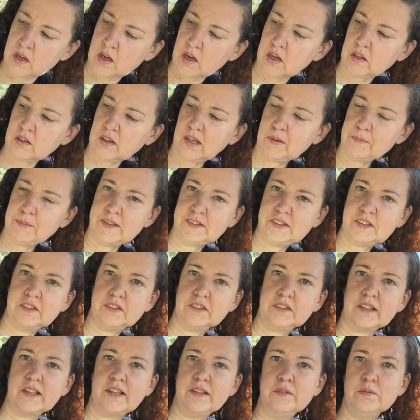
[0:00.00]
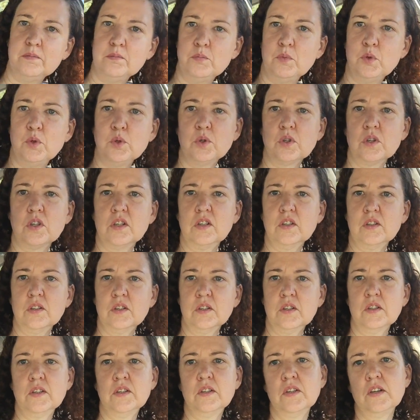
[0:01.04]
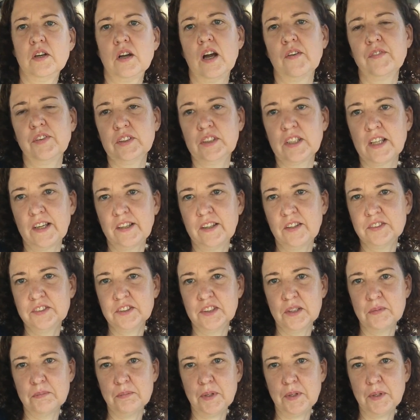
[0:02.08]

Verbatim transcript: All right, my sister got more avocados in a